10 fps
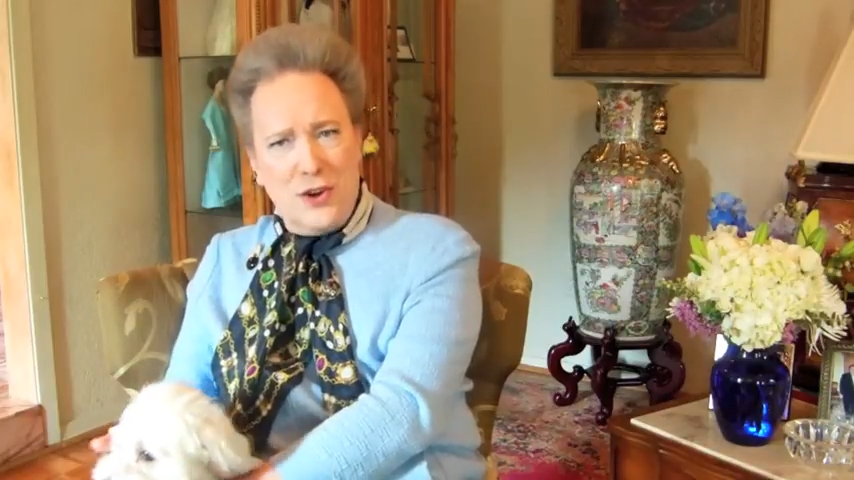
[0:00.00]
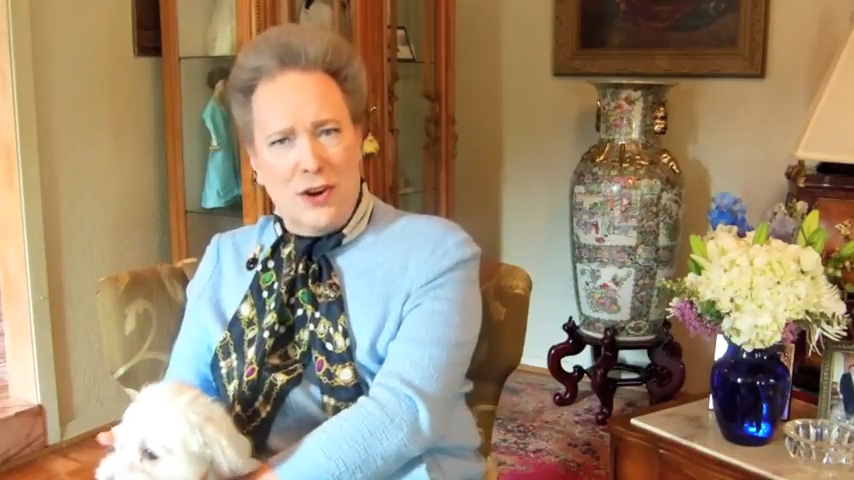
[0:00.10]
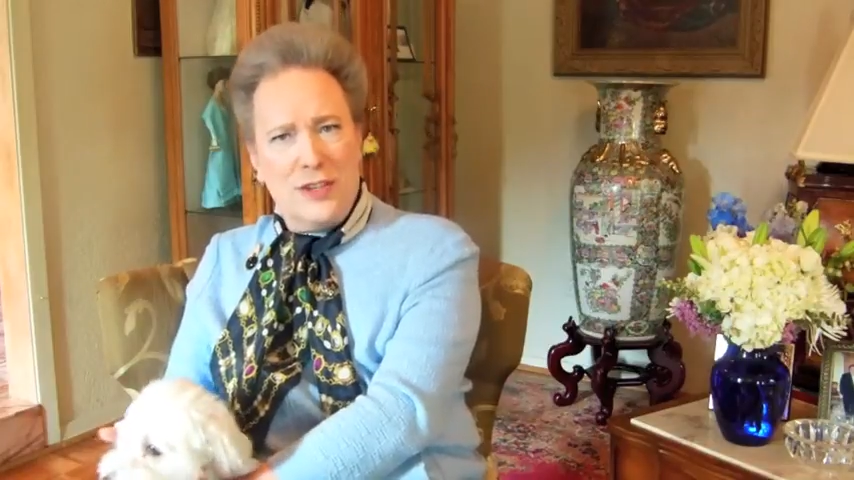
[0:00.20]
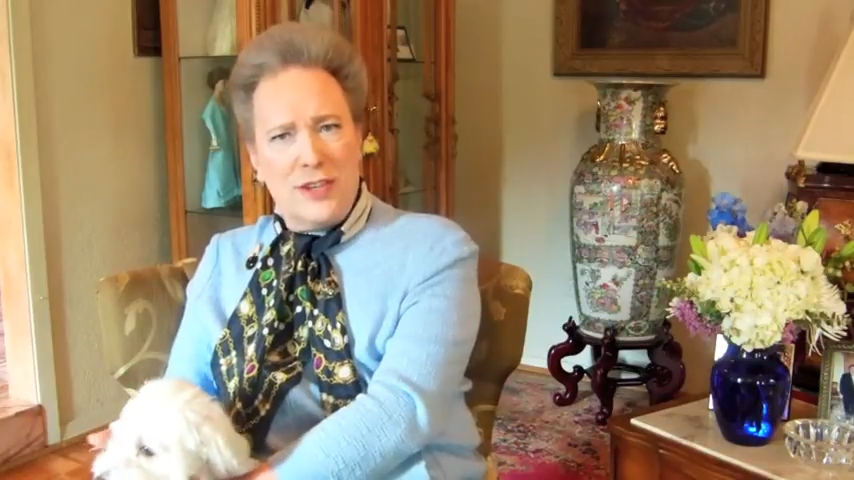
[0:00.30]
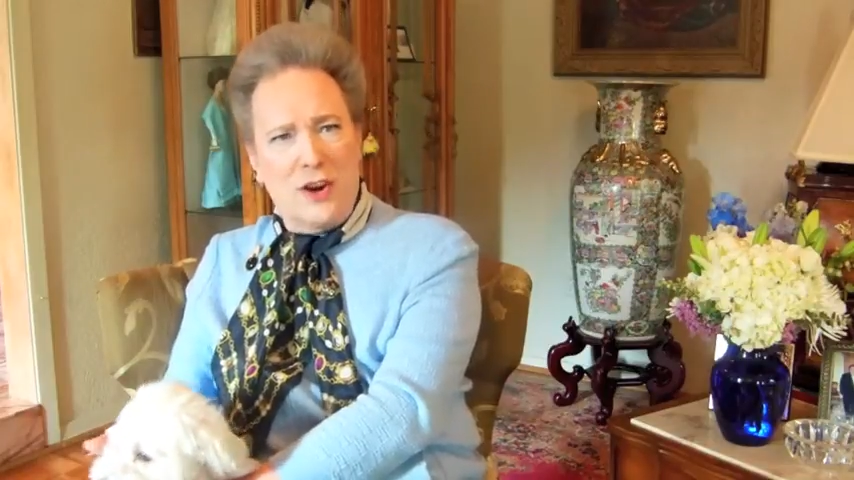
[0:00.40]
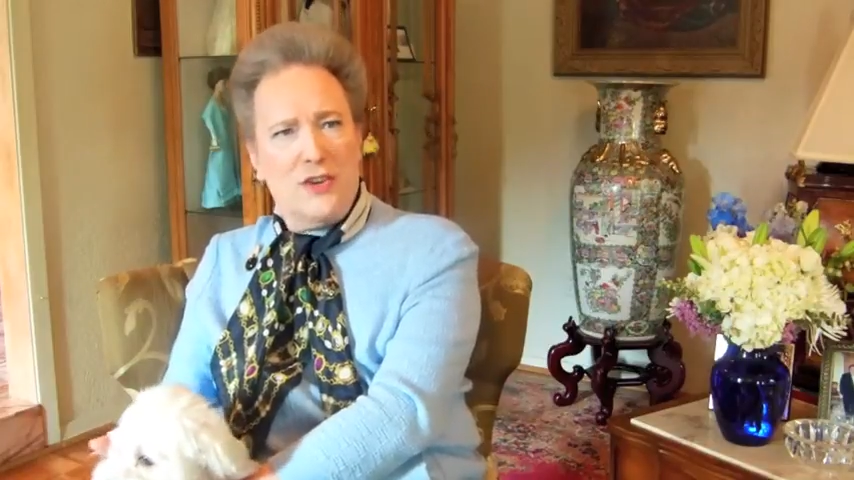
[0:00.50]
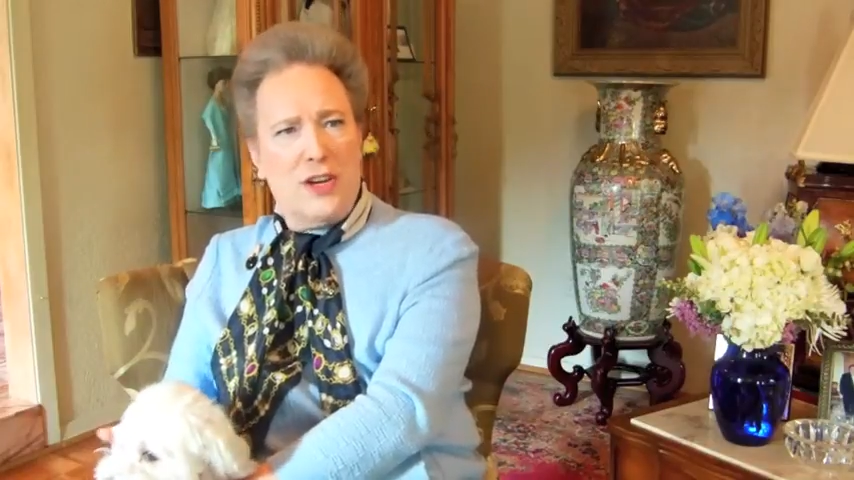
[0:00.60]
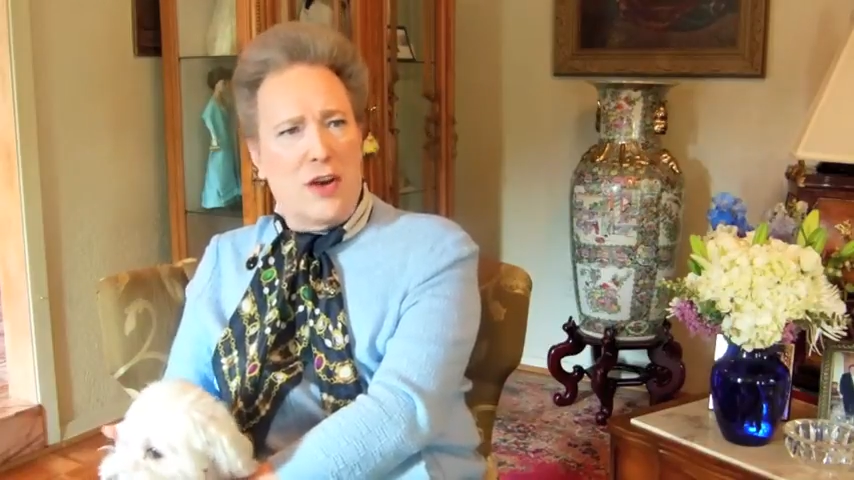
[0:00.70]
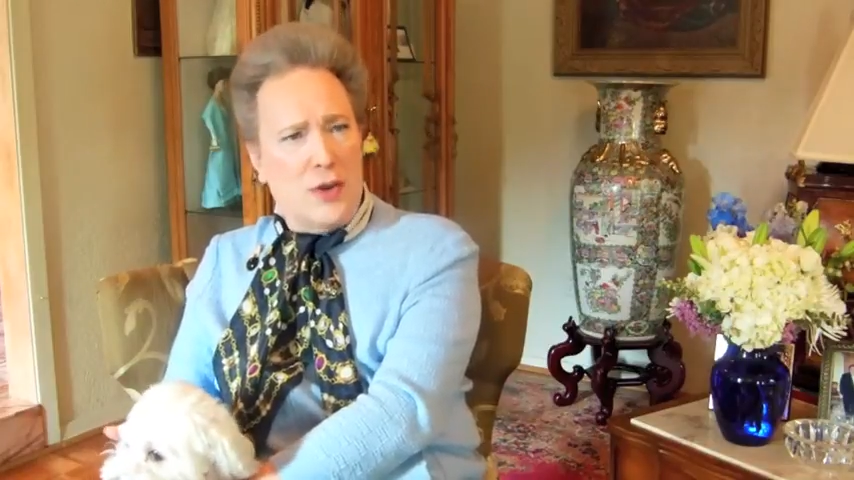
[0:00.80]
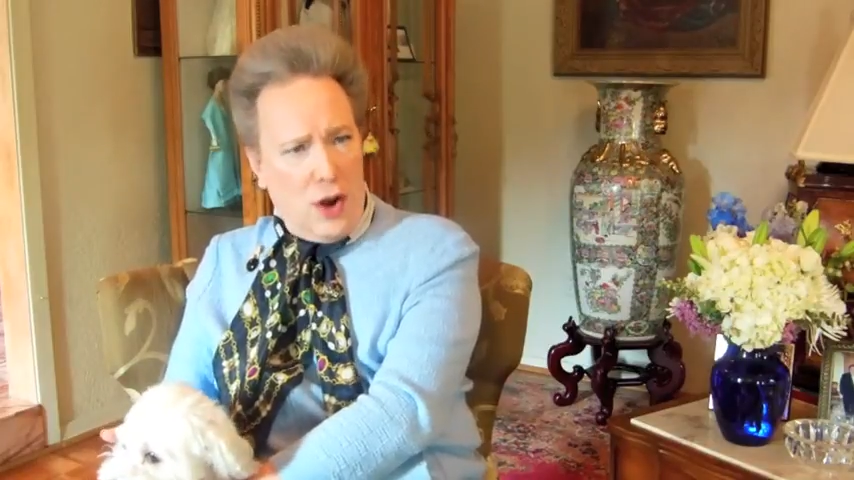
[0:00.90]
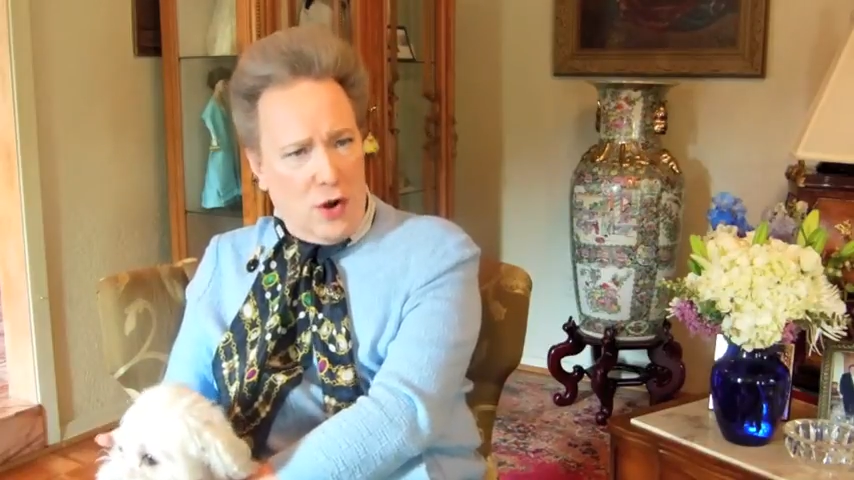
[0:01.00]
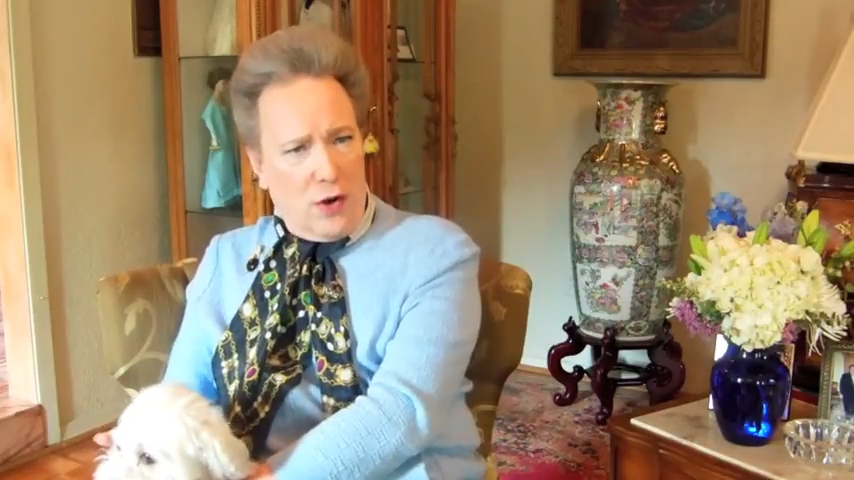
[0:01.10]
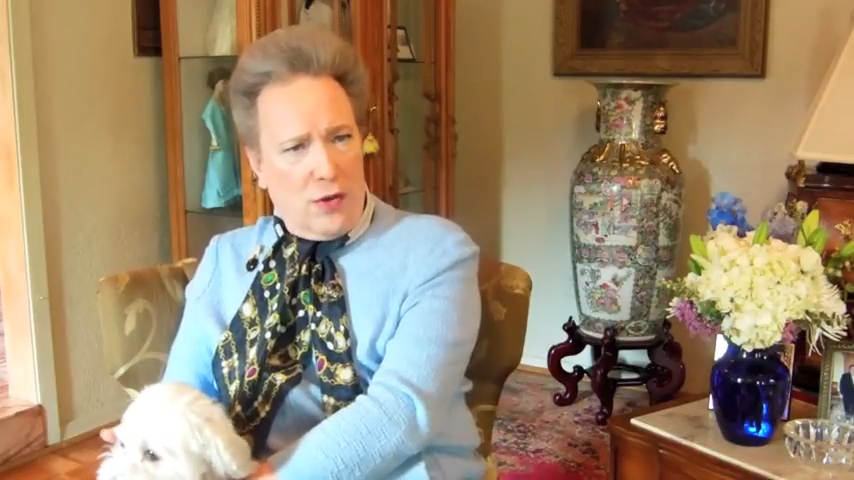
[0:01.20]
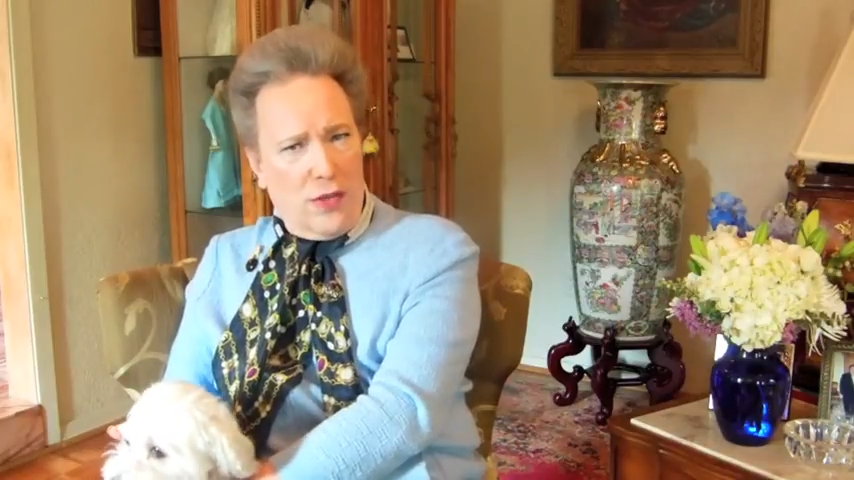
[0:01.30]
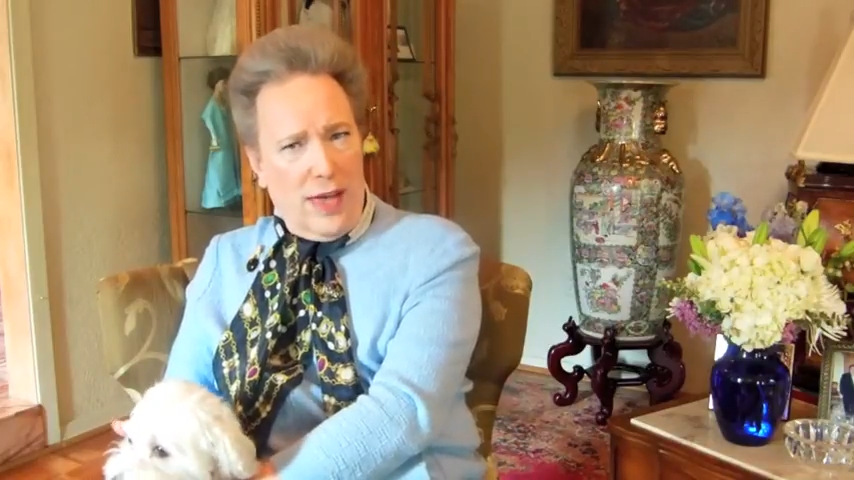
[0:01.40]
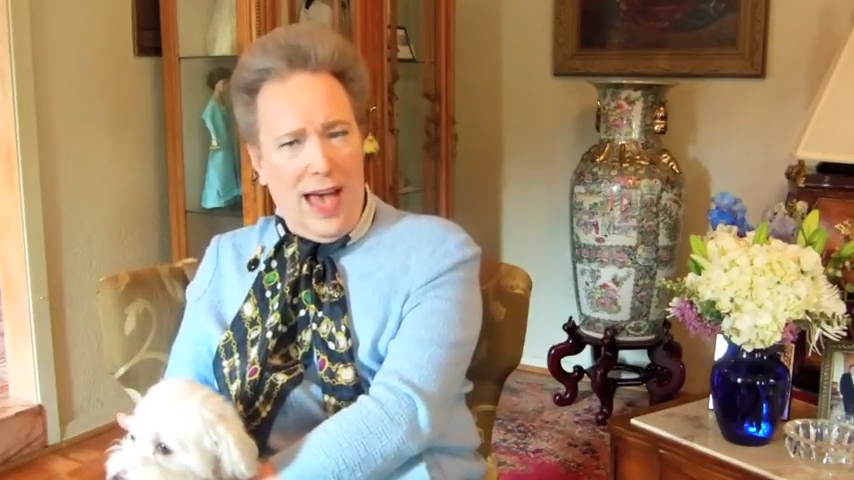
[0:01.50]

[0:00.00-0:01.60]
neurosurgeon on earth,